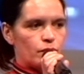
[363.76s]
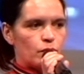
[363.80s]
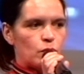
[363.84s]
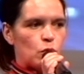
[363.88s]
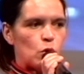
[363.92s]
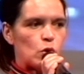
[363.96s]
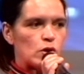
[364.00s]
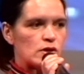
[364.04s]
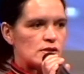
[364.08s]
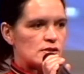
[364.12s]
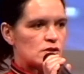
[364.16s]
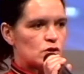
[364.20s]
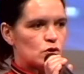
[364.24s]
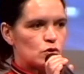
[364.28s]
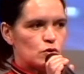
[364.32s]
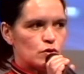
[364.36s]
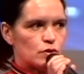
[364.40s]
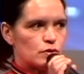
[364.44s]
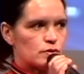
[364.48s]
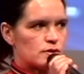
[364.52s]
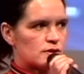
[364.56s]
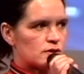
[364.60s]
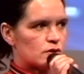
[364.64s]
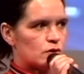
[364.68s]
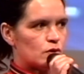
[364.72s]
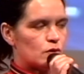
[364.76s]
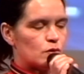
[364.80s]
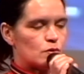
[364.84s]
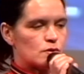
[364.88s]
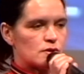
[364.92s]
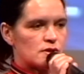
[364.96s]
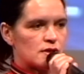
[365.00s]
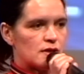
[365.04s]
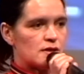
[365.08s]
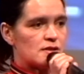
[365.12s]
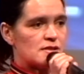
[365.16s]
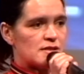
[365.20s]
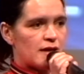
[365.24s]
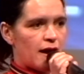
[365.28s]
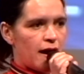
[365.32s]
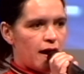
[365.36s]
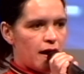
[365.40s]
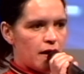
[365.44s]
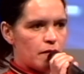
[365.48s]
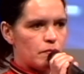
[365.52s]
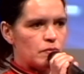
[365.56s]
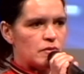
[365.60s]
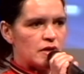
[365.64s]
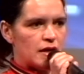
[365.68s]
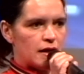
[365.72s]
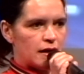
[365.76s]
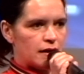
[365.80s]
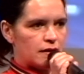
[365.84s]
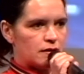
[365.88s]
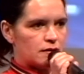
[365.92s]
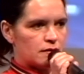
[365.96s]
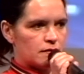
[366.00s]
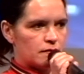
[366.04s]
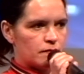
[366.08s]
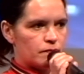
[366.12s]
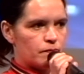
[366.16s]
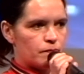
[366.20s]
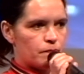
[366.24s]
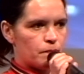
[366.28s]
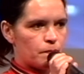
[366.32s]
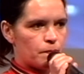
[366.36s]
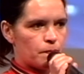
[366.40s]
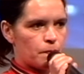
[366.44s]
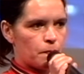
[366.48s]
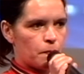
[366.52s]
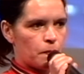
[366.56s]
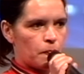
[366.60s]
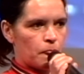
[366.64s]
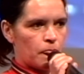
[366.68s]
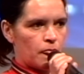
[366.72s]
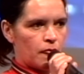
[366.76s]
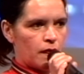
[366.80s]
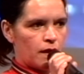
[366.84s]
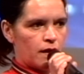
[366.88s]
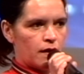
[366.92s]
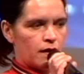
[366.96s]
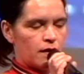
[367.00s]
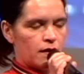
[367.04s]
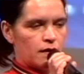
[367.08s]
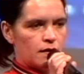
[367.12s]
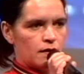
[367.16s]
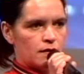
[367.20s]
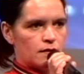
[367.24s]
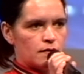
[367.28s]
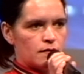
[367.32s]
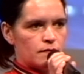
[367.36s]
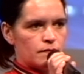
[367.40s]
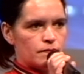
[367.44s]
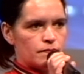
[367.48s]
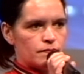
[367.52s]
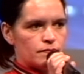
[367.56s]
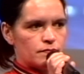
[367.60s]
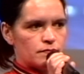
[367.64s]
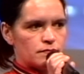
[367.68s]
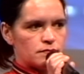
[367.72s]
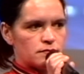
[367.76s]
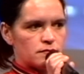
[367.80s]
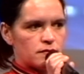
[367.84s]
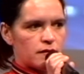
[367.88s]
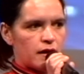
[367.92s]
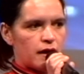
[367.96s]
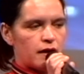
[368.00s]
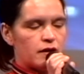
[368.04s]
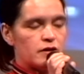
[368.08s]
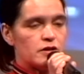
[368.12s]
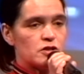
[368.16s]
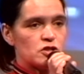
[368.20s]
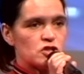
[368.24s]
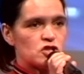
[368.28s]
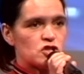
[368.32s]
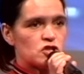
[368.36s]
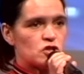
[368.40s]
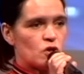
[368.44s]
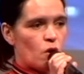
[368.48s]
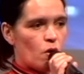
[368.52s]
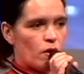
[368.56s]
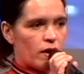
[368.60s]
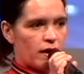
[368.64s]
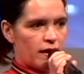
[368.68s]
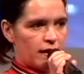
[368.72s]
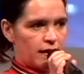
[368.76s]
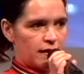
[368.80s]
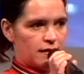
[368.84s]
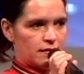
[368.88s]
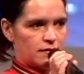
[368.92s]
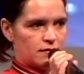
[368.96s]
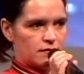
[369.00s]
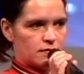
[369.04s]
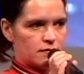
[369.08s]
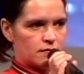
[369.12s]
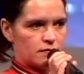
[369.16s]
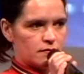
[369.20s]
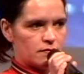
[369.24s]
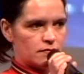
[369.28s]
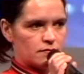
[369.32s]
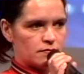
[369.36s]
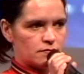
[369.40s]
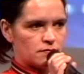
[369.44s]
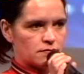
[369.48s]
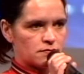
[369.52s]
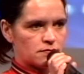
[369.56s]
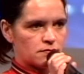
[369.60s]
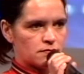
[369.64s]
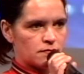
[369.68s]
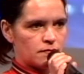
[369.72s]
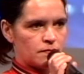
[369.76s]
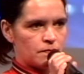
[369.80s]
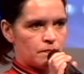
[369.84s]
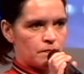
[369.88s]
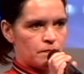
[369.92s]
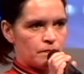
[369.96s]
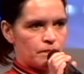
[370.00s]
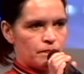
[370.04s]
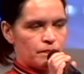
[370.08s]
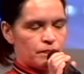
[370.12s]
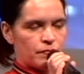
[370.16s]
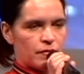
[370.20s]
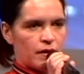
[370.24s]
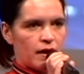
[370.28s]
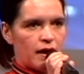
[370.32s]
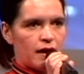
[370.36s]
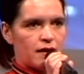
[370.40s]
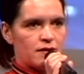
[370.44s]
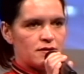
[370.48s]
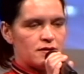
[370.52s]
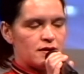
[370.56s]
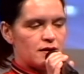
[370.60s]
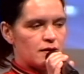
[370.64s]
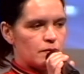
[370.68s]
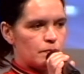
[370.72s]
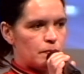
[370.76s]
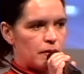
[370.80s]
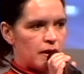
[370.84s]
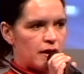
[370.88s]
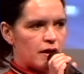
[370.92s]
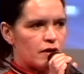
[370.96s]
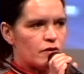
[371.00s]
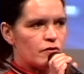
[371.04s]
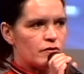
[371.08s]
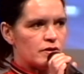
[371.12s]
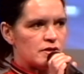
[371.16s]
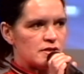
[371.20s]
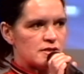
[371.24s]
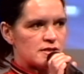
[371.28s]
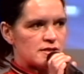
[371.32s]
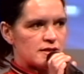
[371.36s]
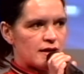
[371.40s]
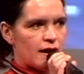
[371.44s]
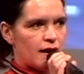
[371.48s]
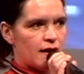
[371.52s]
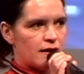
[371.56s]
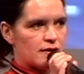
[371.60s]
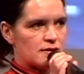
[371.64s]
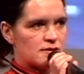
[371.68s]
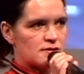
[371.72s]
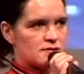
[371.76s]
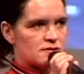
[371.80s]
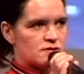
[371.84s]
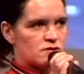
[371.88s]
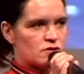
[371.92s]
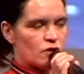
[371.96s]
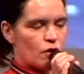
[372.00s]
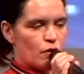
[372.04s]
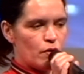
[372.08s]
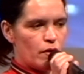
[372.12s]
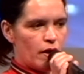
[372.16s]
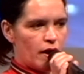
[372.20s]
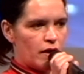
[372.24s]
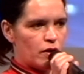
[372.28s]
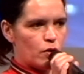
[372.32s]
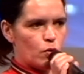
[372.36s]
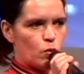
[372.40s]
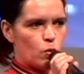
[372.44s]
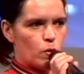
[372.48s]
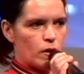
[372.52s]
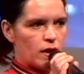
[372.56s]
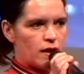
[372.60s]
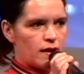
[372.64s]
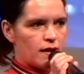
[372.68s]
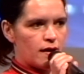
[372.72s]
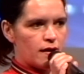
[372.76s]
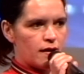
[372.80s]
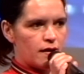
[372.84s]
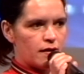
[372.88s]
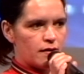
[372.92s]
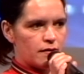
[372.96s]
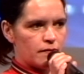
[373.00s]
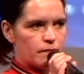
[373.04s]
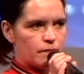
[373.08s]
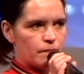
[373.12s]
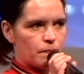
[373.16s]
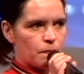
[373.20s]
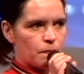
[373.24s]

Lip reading: boys and girls' schools, it's happening. And it's shocking. And yet parents are so unaware